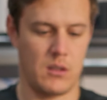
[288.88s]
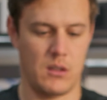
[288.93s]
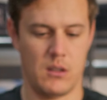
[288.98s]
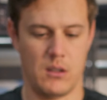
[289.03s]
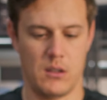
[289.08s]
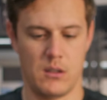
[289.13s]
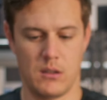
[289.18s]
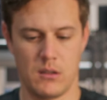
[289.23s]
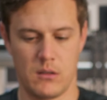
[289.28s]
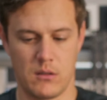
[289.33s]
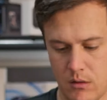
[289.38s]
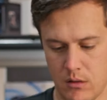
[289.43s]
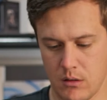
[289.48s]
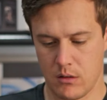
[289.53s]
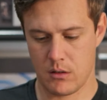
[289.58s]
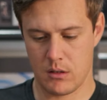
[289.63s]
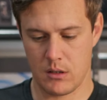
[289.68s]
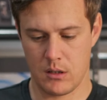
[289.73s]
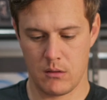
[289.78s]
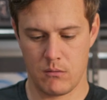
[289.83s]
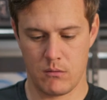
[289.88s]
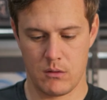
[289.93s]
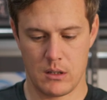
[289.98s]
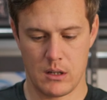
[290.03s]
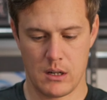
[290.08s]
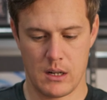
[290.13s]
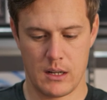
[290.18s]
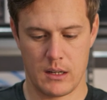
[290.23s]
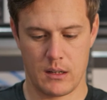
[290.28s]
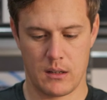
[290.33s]
in here. This seems
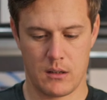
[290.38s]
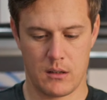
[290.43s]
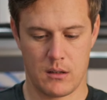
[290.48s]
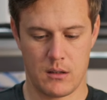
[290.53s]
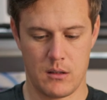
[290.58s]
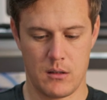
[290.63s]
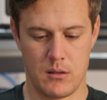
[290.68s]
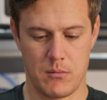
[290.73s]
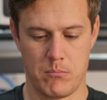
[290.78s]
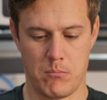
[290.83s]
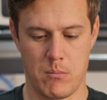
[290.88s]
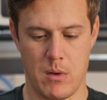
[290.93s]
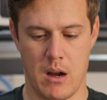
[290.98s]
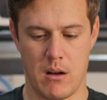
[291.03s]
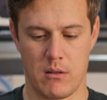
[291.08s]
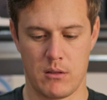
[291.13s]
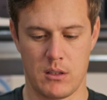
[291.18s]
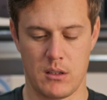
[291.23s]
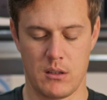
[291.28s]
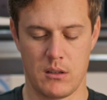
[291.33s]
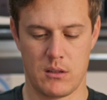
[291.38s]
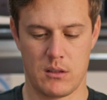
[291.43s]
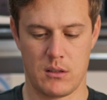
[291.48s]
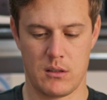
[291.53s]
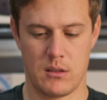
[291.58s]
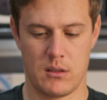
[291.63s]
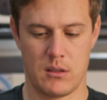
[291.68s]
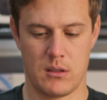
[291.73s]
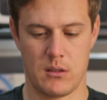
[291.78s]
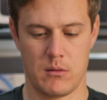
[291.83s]
like the mounting
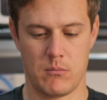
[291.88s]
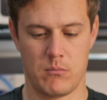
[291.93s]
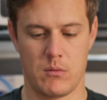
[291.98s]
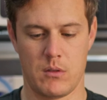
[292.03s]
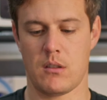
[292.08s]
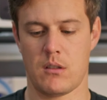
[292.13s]
system.